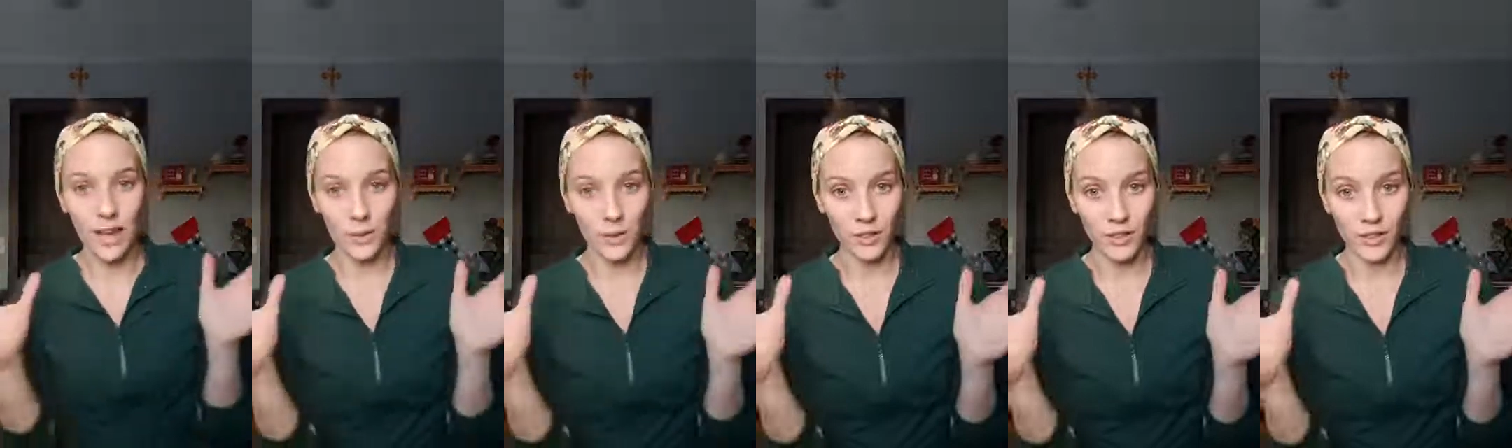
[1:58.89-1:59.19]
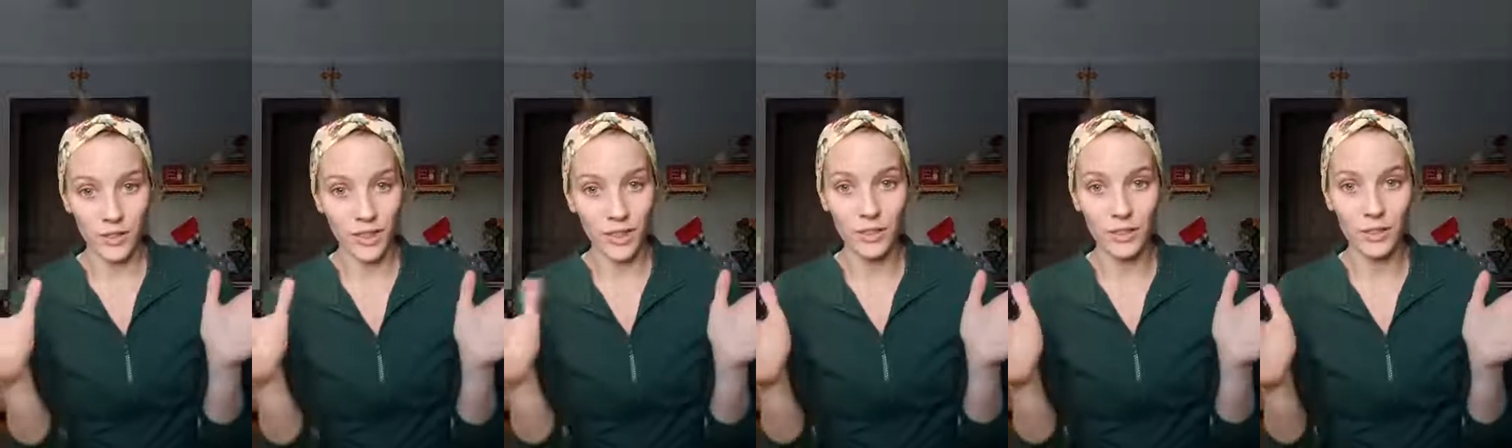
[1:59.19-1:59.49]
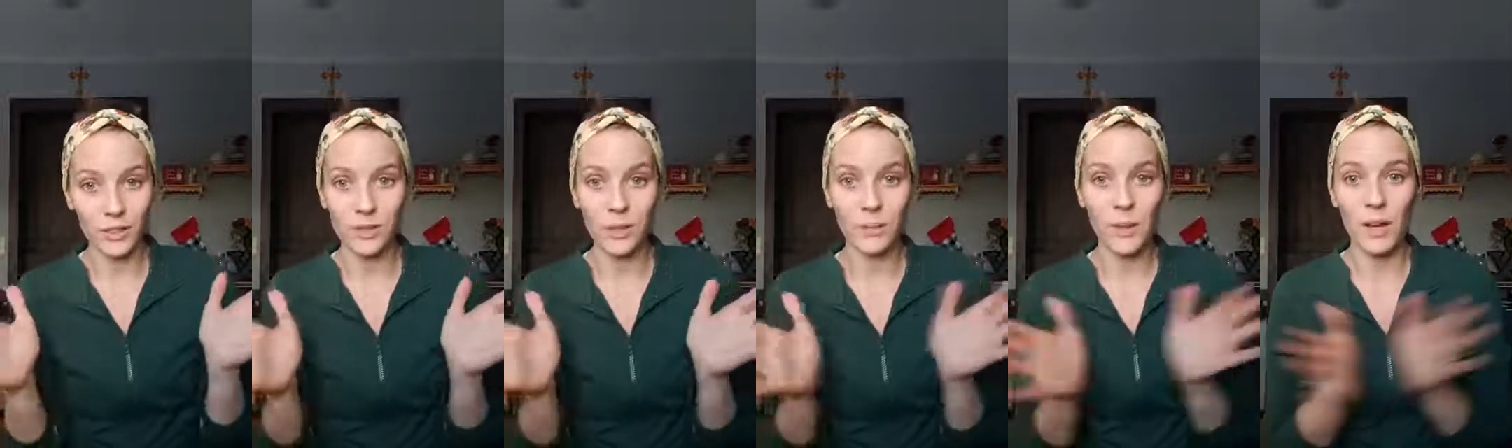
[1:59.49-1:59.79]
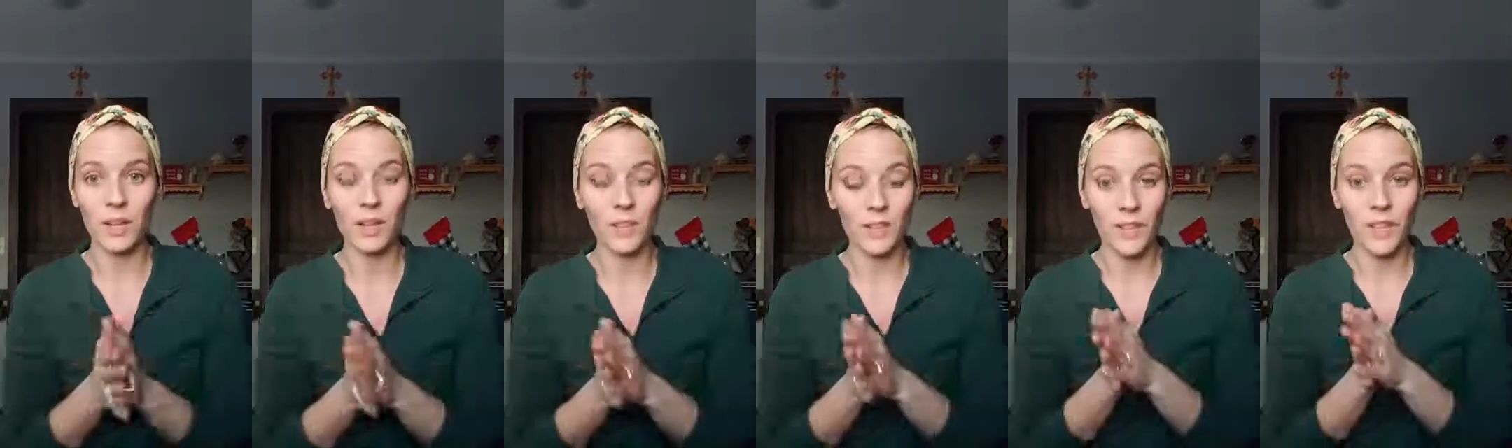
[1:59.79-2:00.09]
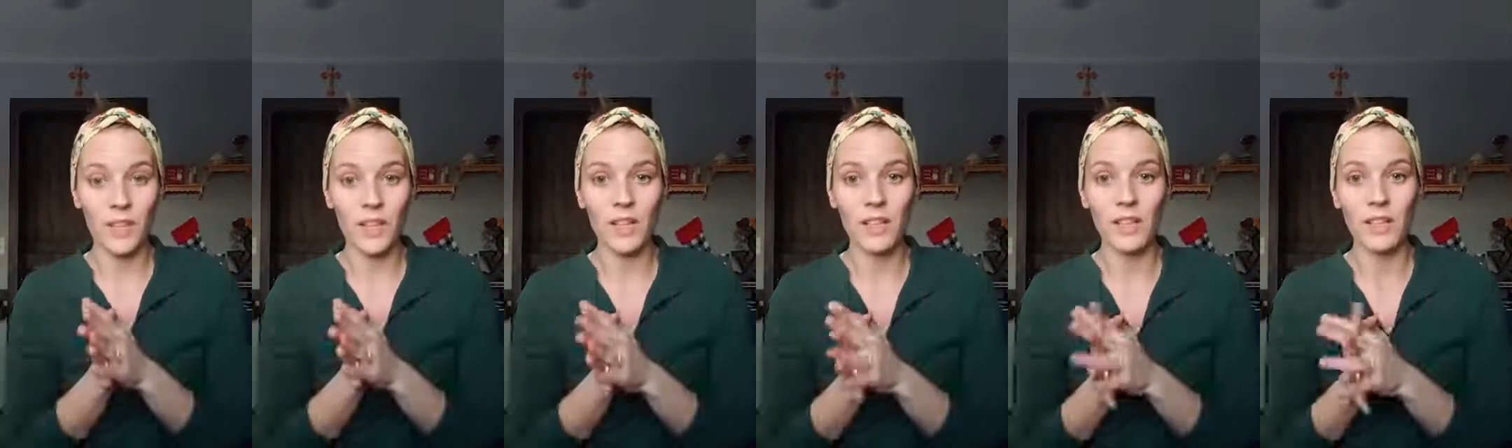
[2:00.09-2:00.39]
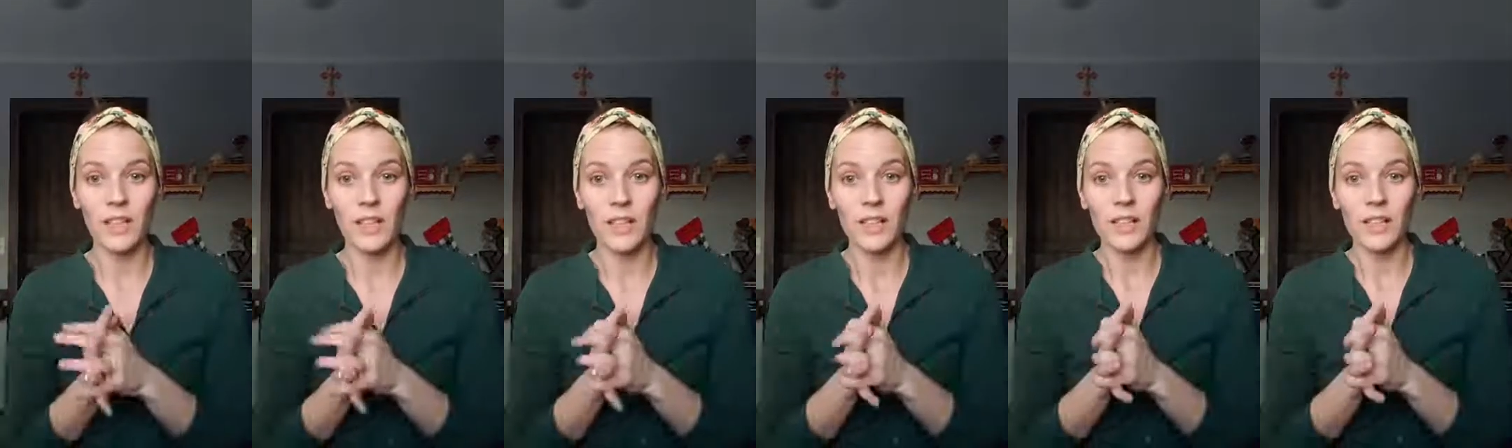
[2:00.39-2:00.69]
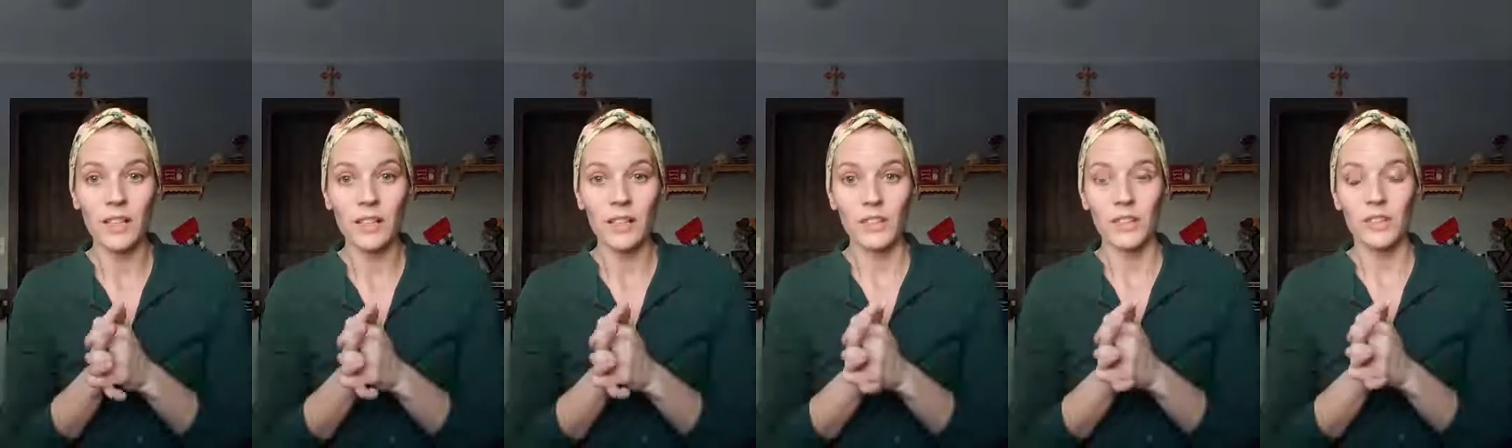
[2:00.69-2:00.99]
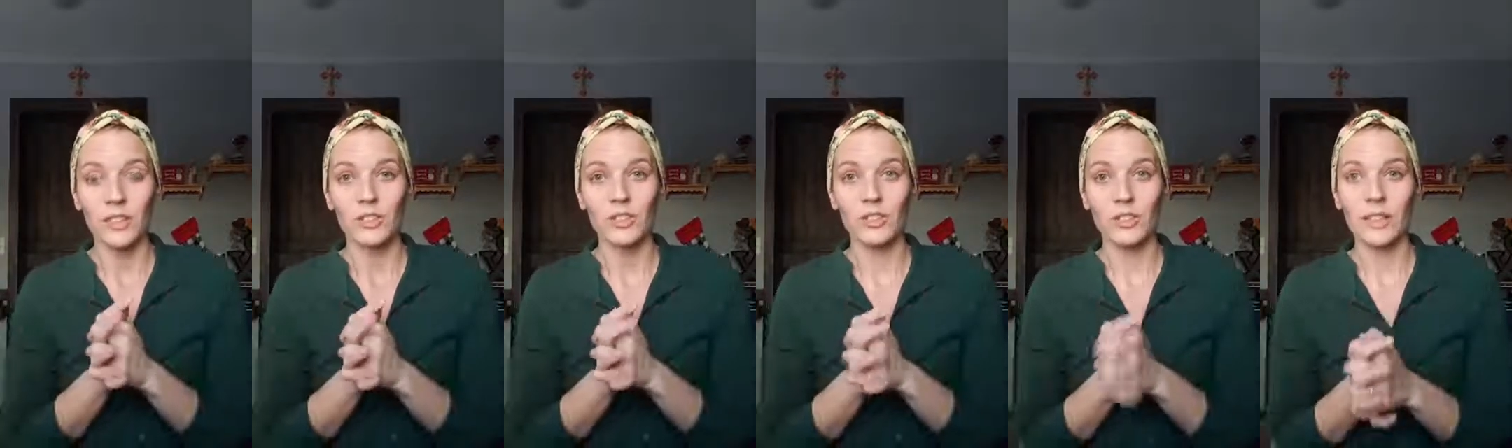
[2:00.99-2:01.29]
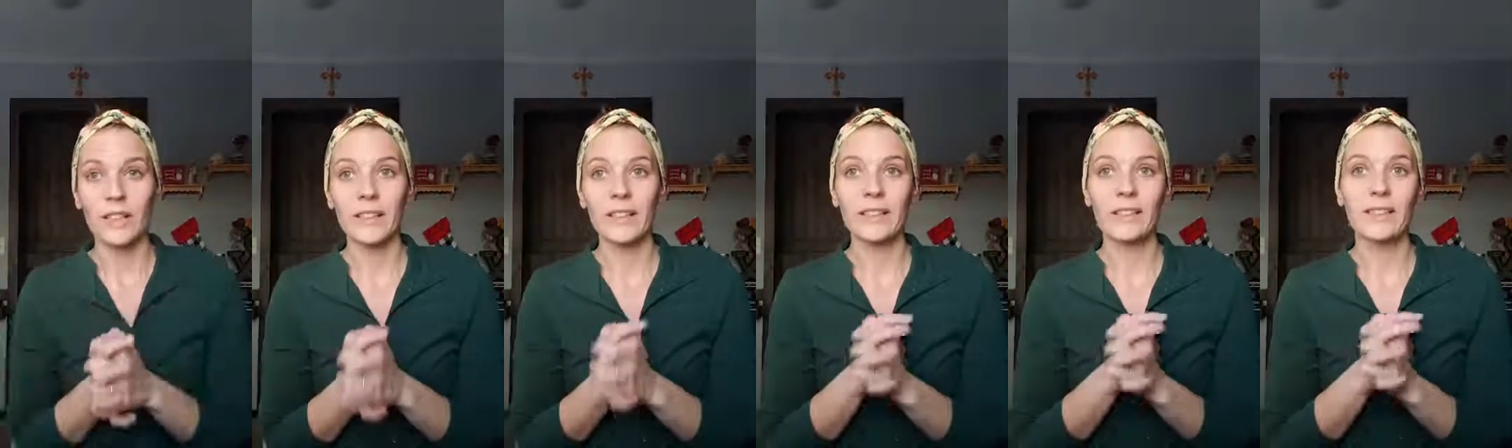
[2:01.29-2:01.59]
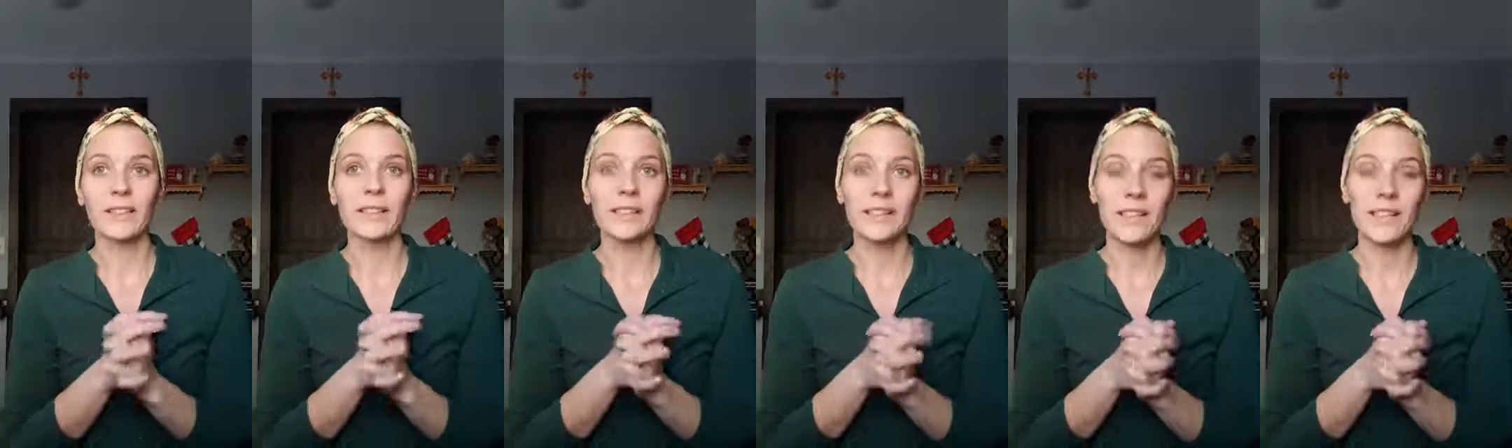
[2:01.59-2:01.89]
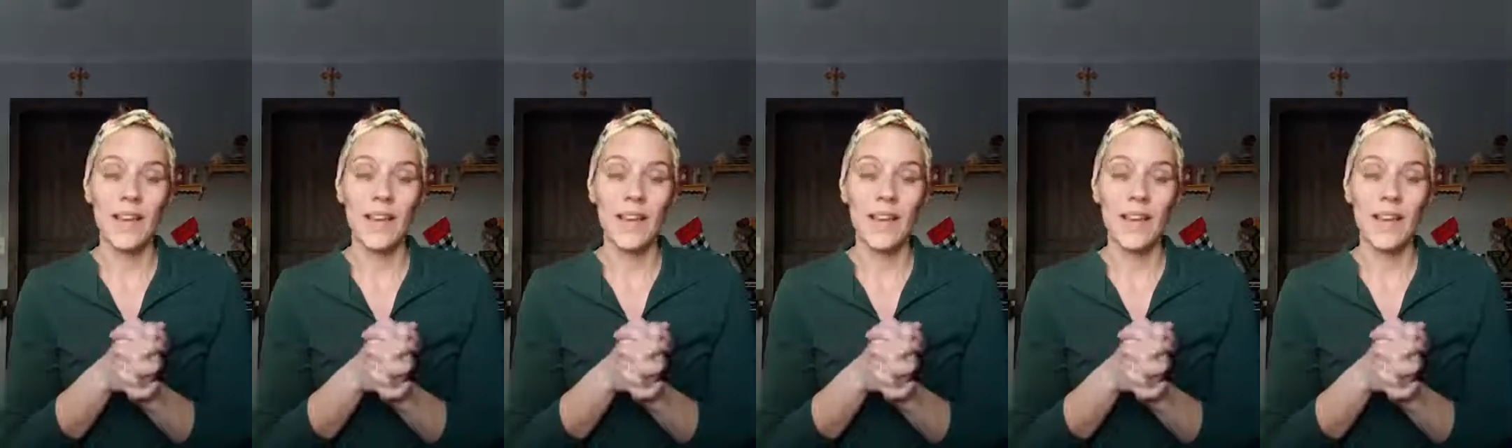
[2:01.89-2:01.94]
I wanted to give you some healthy treats,